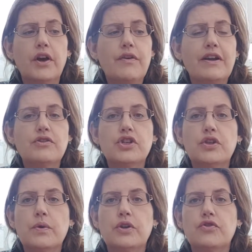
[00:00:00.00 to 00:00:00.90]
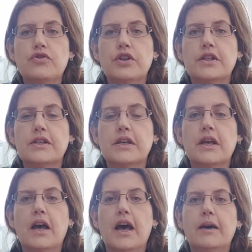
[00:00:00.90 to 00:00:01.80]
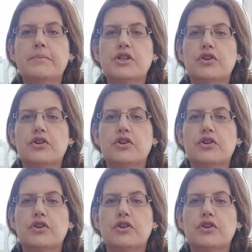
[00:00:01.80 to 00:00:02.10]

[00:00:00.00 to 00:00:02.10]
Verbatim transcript: around 200 um,